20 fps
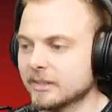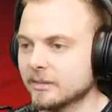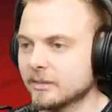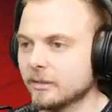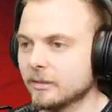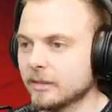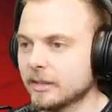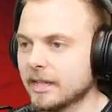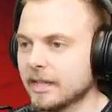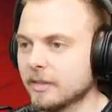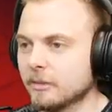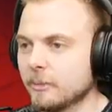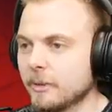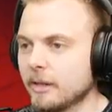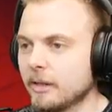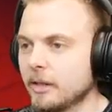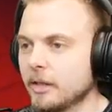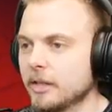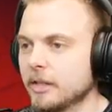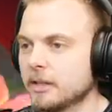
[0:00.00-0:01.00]
It's all kind of
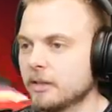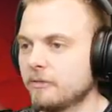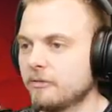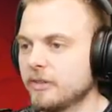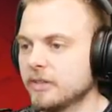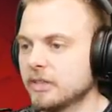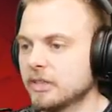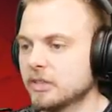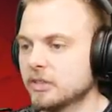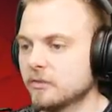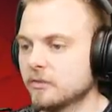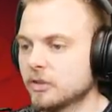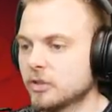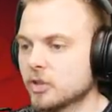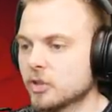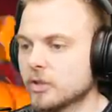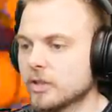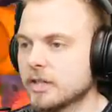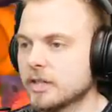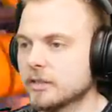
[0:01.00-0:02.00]
about learning the physics of the
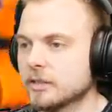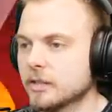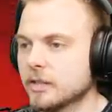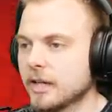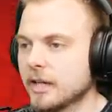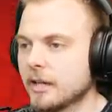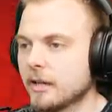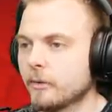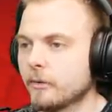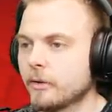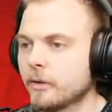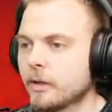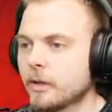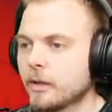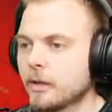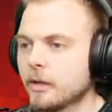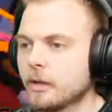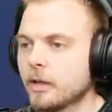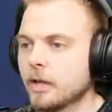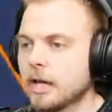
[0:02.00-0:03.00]
trees and how,
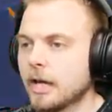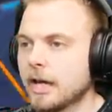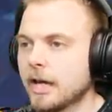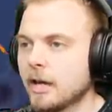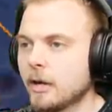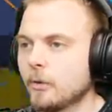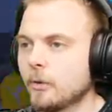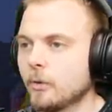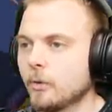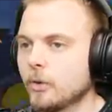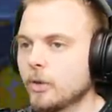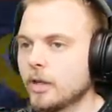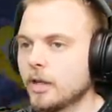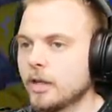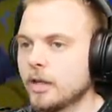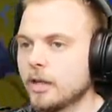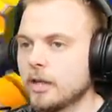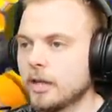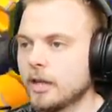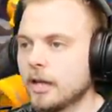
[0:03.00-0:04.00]
how,
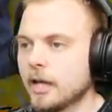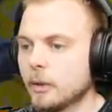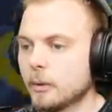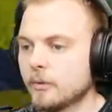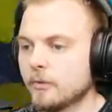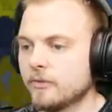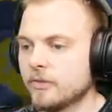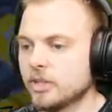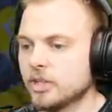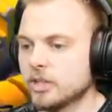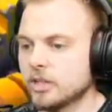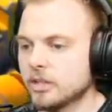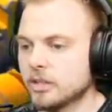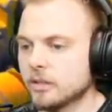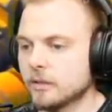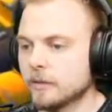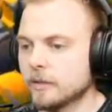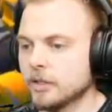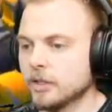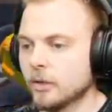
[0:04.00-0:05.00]
uh, how efficient,
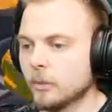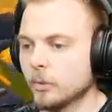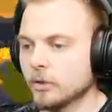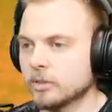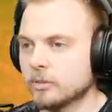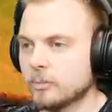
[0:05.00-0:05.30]
you know, what's